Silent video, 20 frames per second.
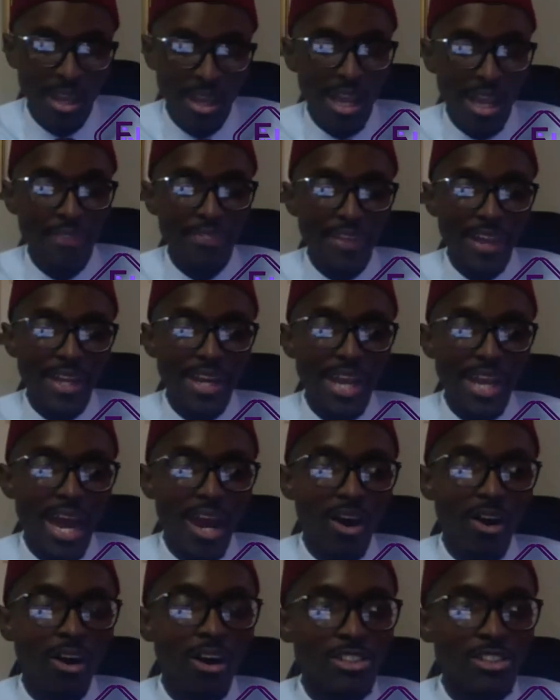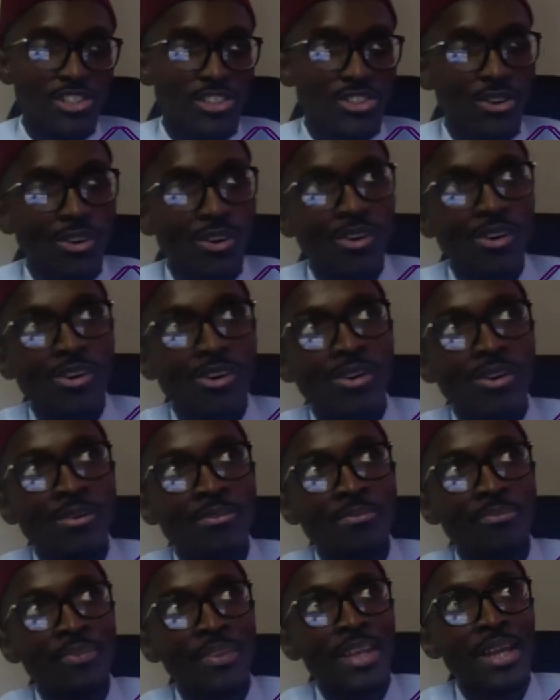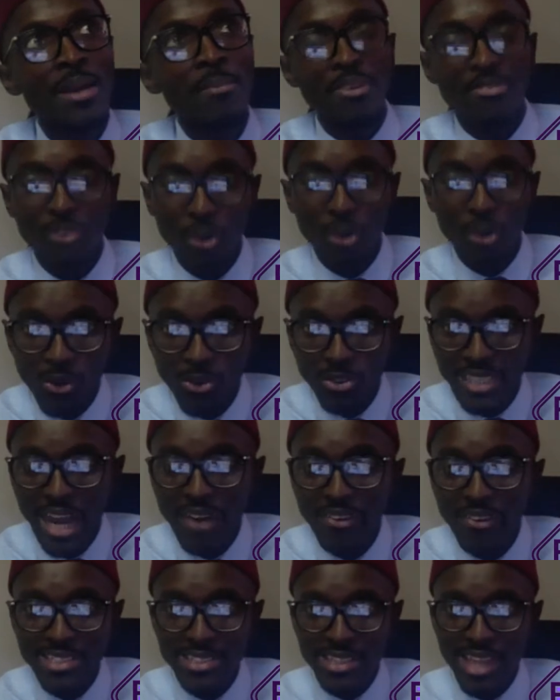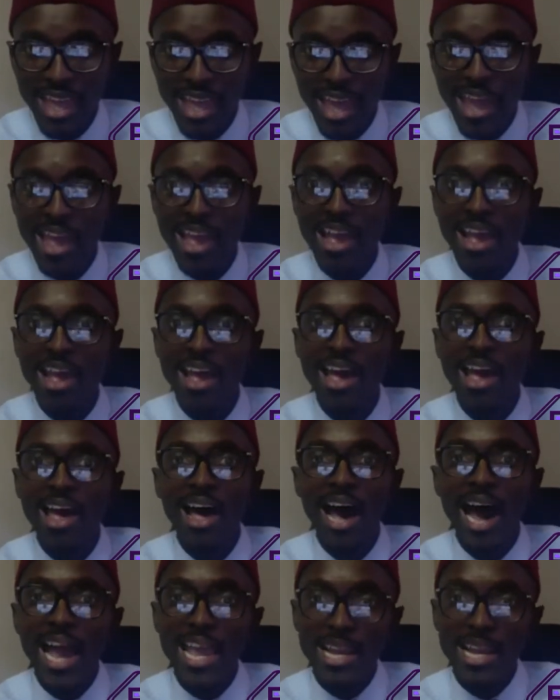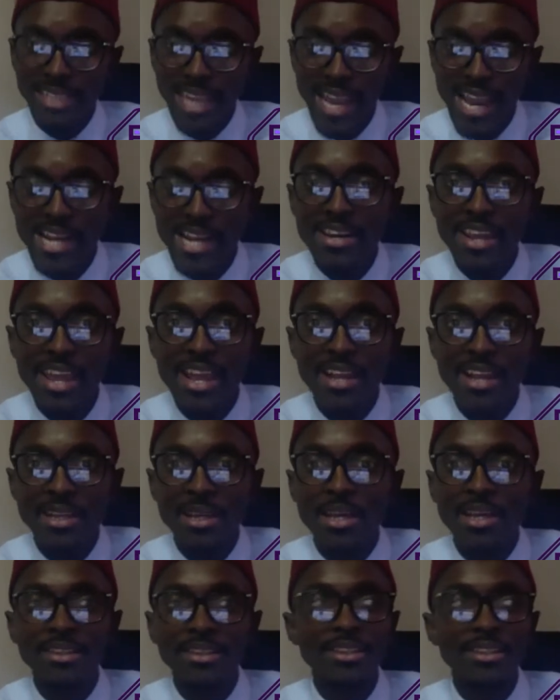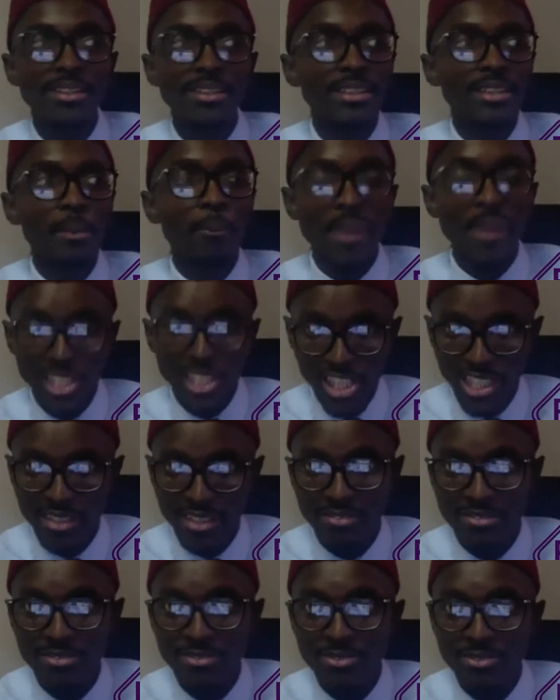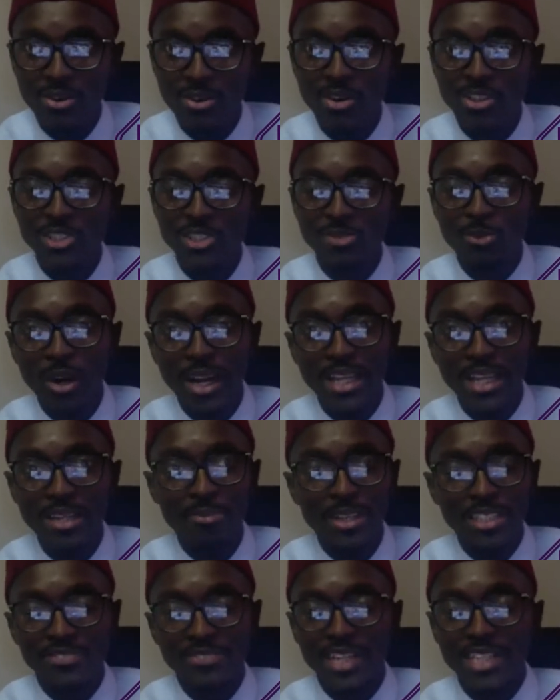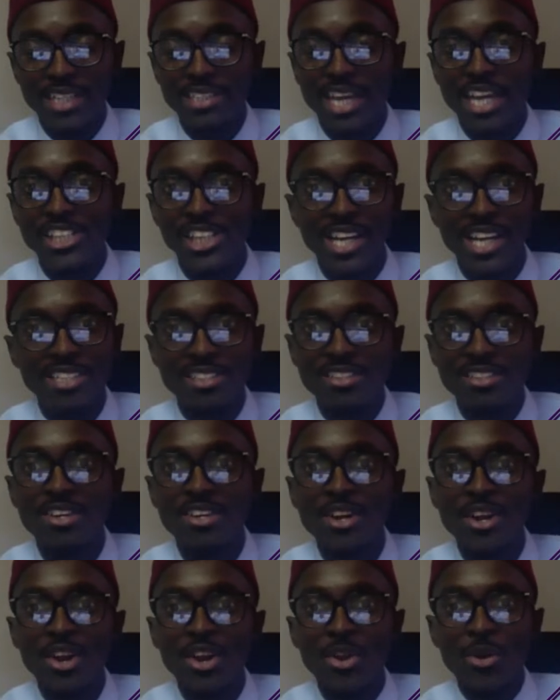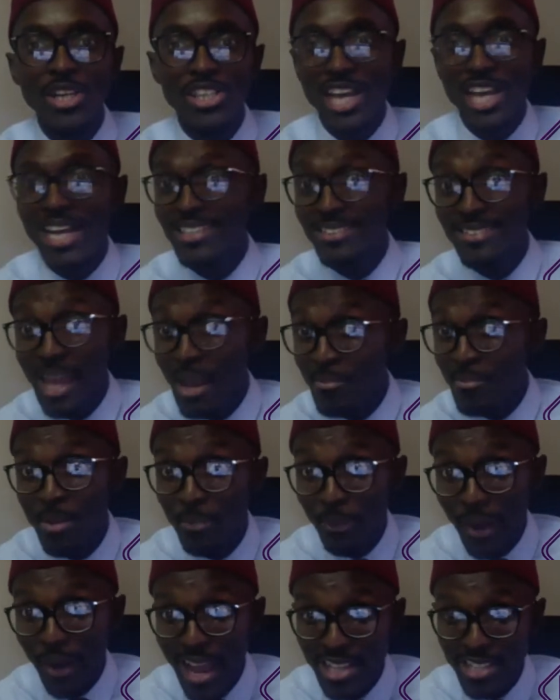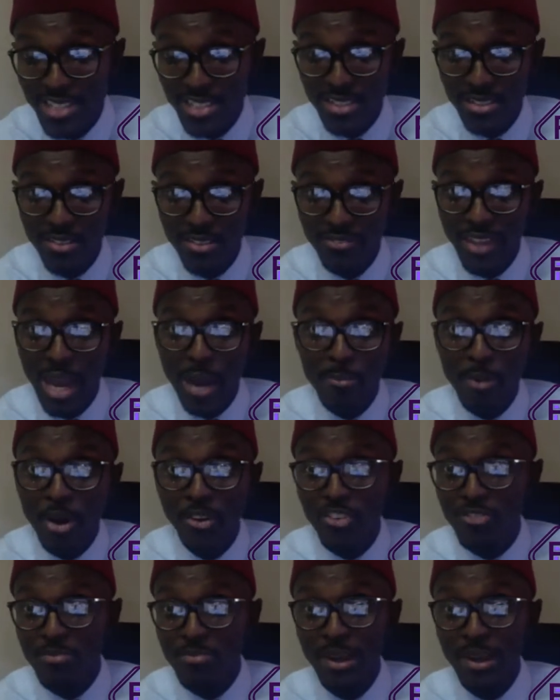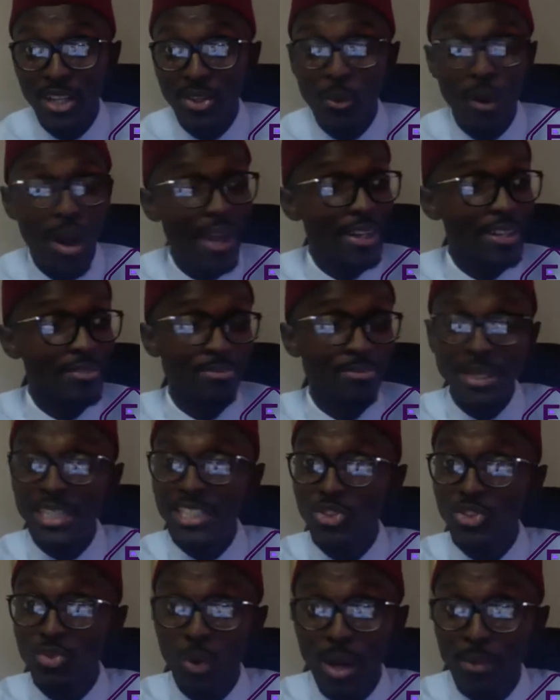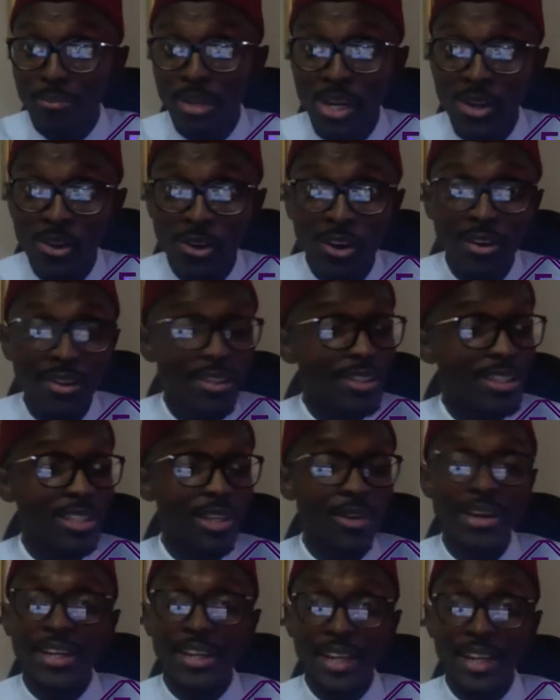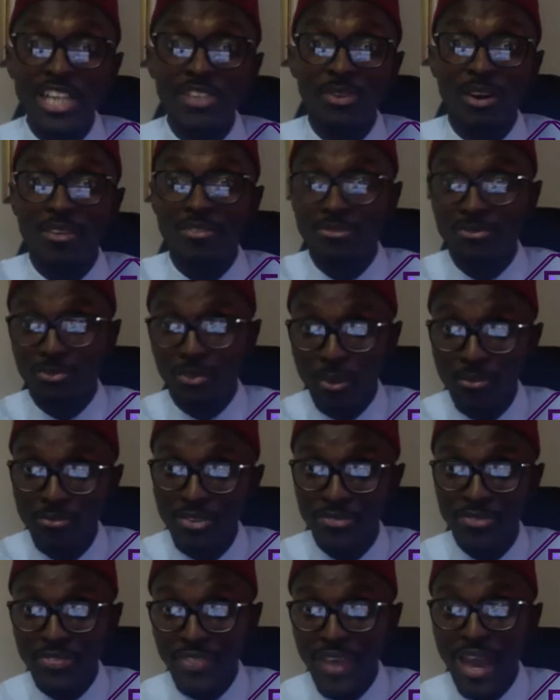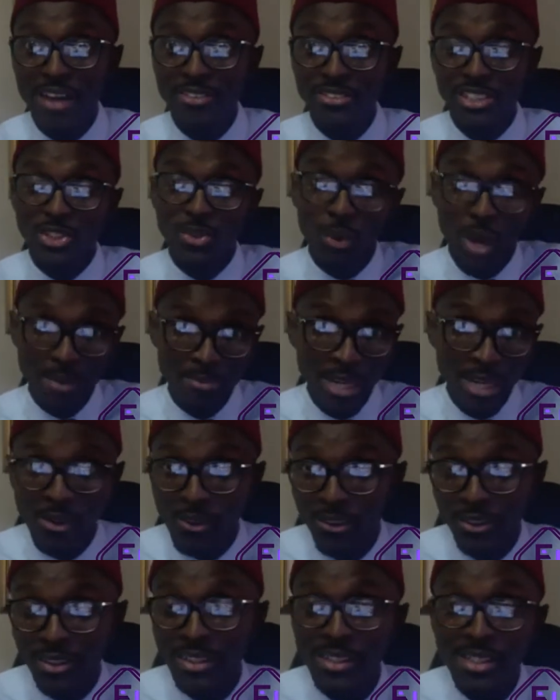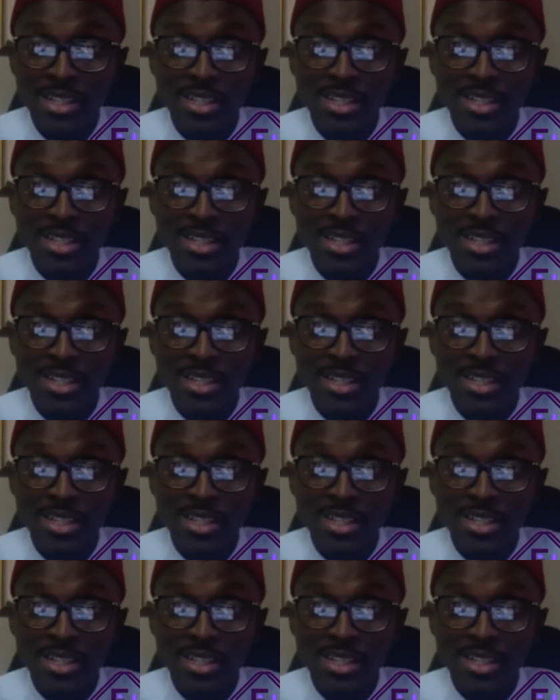And then I also, before lockdown last year, I attended the pitching small enterprise finance agents. We were just naming the price of the amount of money that we want. Which is 1 million. They were ranged from 50,000 to 1 million.